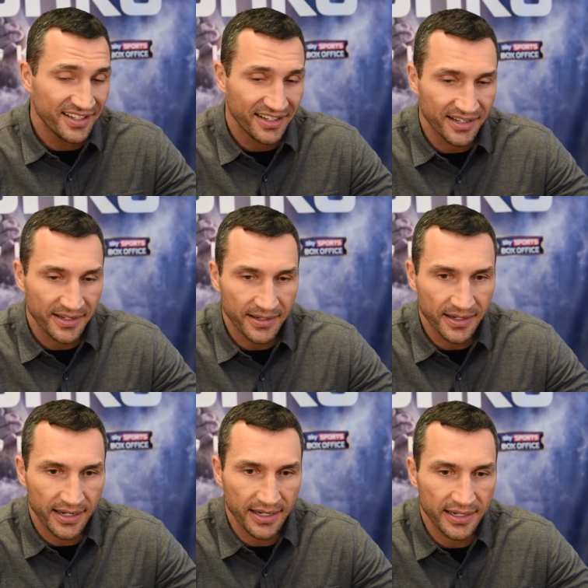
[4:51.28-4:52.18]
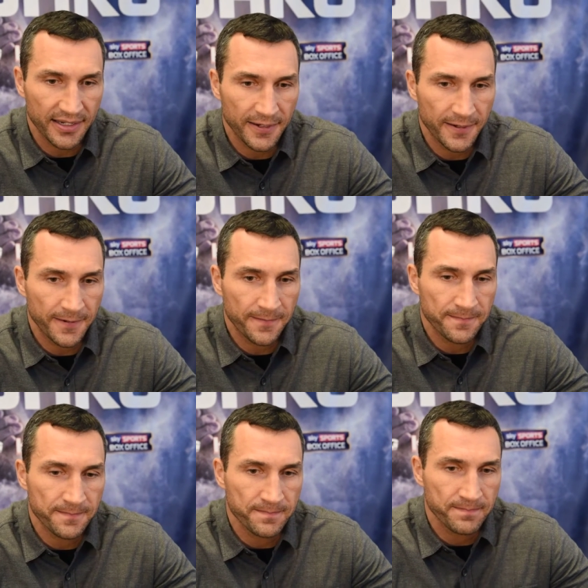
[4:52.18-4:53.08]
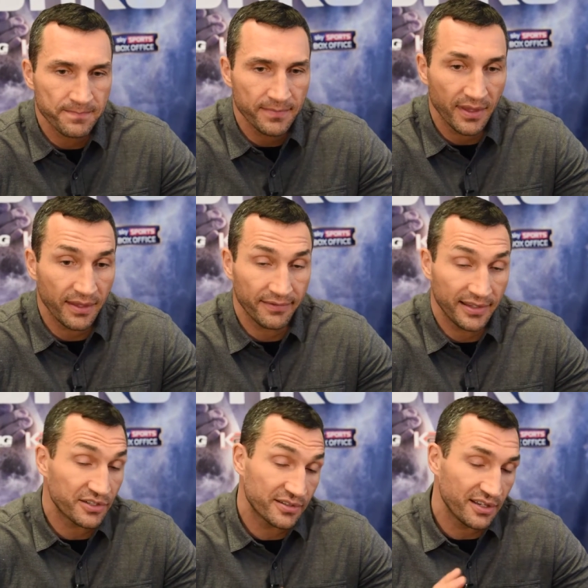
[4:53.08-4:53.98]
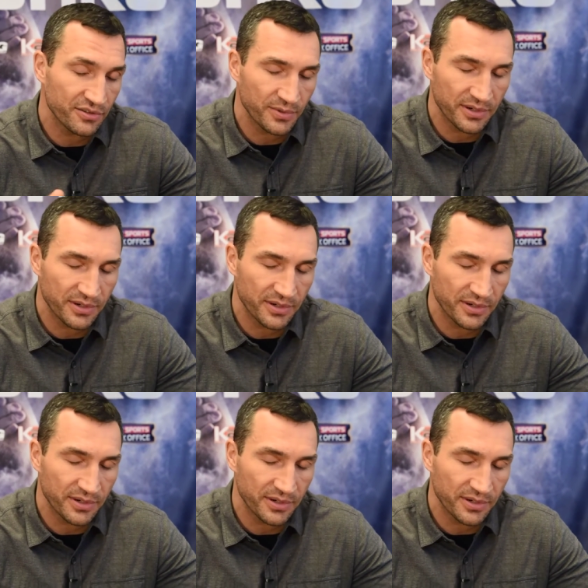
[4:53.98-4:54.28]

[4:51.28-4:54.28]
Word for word: Uh, I. Uh, even if it sounds